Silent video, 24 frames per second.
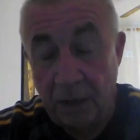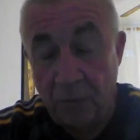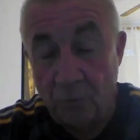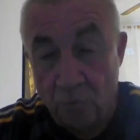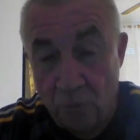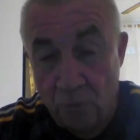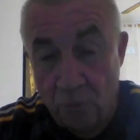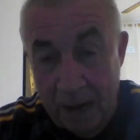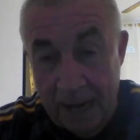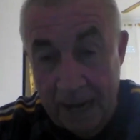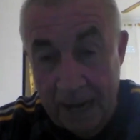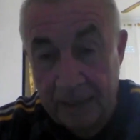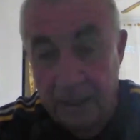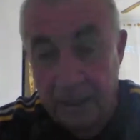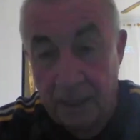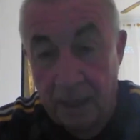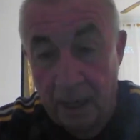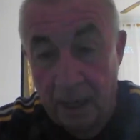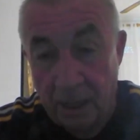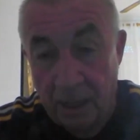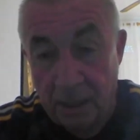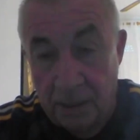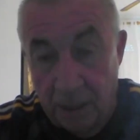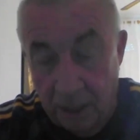He ran
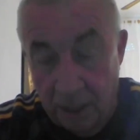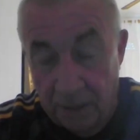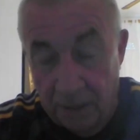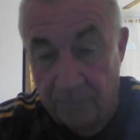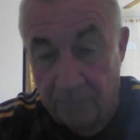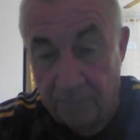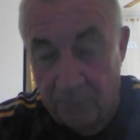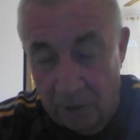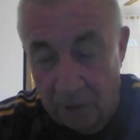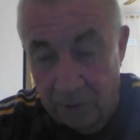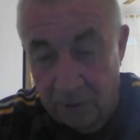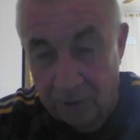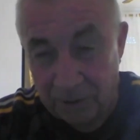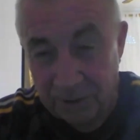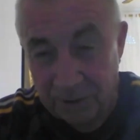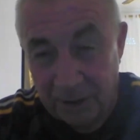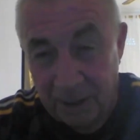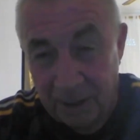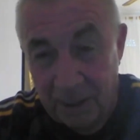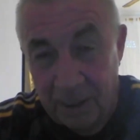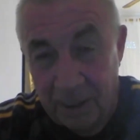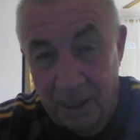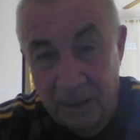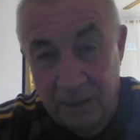a lot of
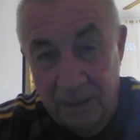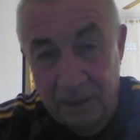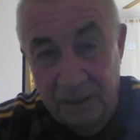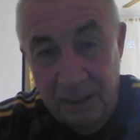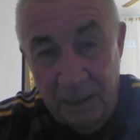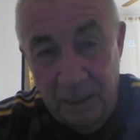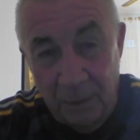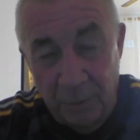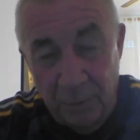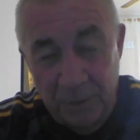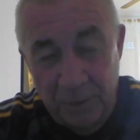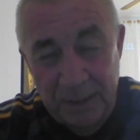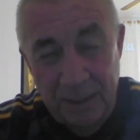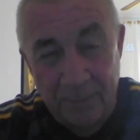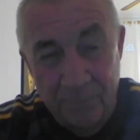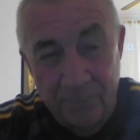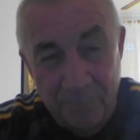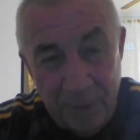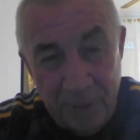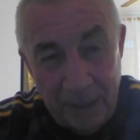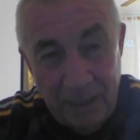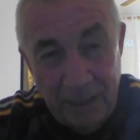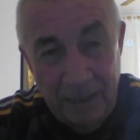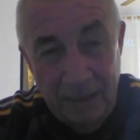miles. And the thing with
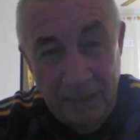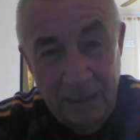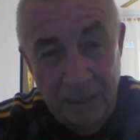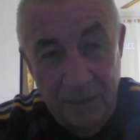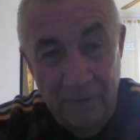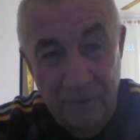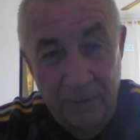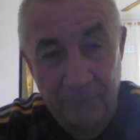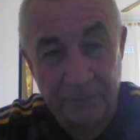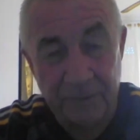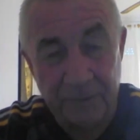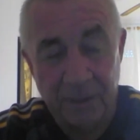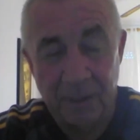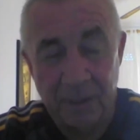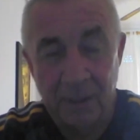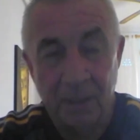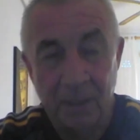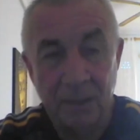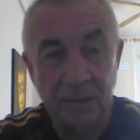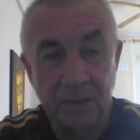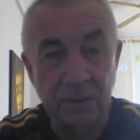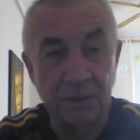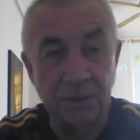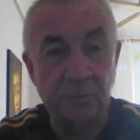Dembele that you have to,
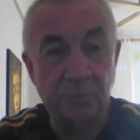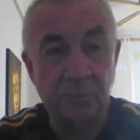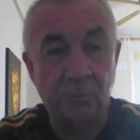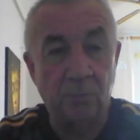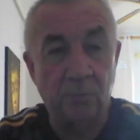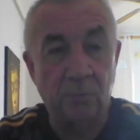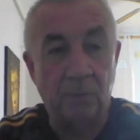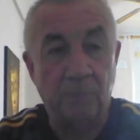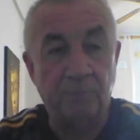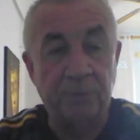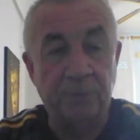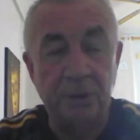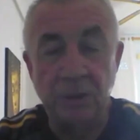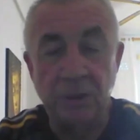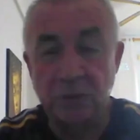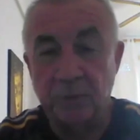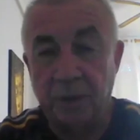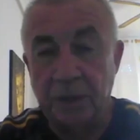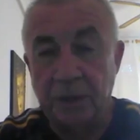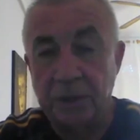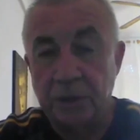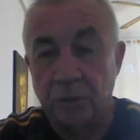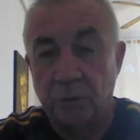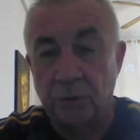because what
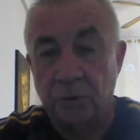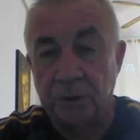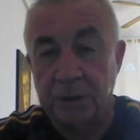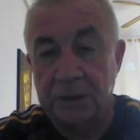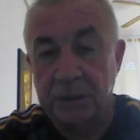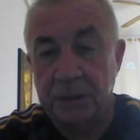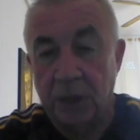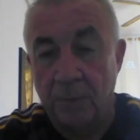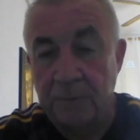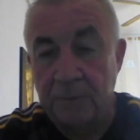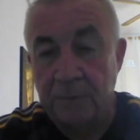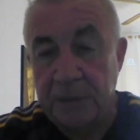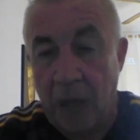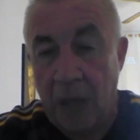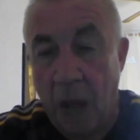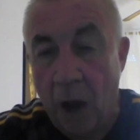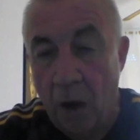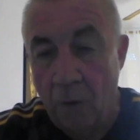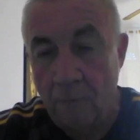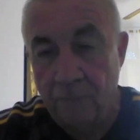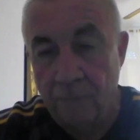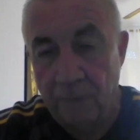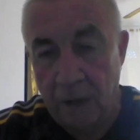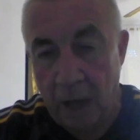Blues want to do all the time is
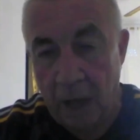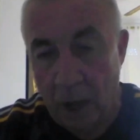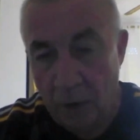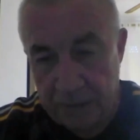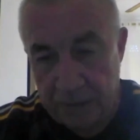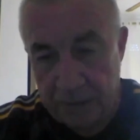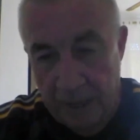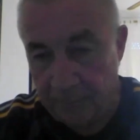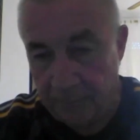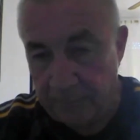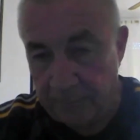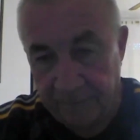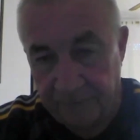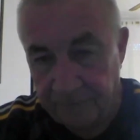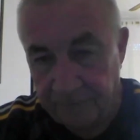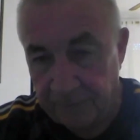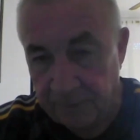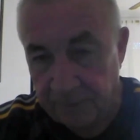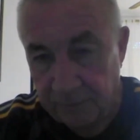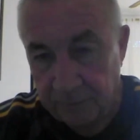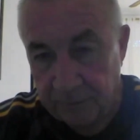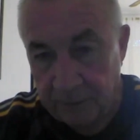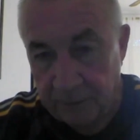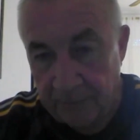overload that
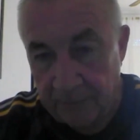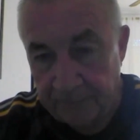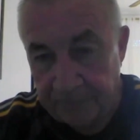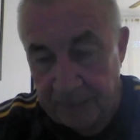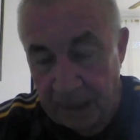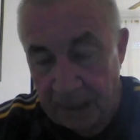midfield.